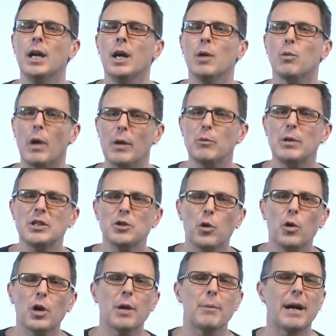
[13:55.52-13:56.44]
When we
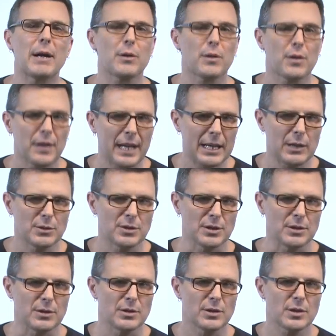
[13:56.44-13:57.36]
talk about
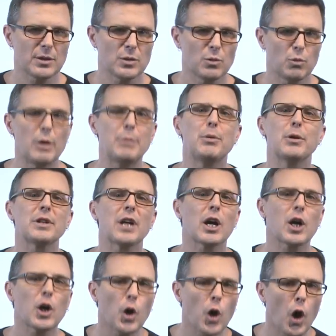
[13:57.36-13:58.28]
thousands, we put
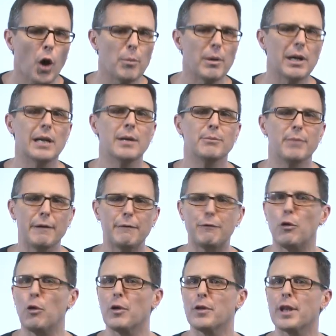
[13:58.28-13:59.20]
a comma
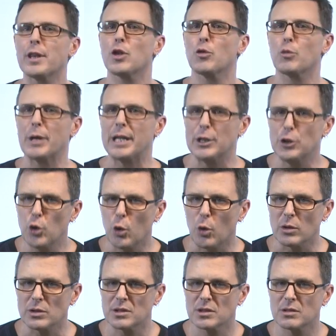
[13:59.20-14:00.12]
before the 3
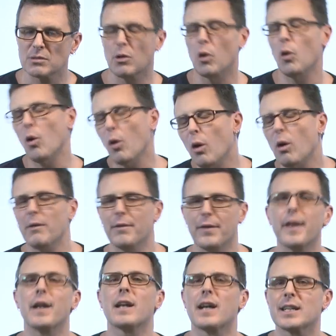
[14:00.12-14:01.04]
noughts, or
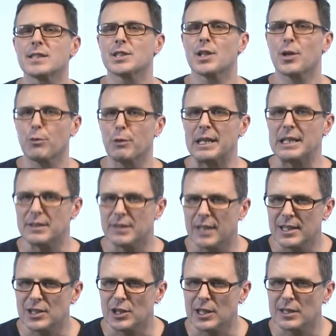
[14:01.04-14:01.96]
the last 3
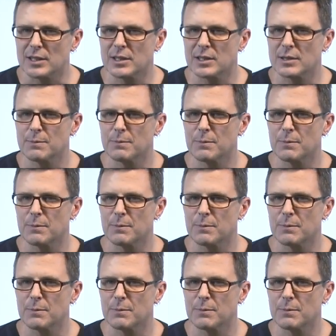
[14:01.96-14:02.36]
digits.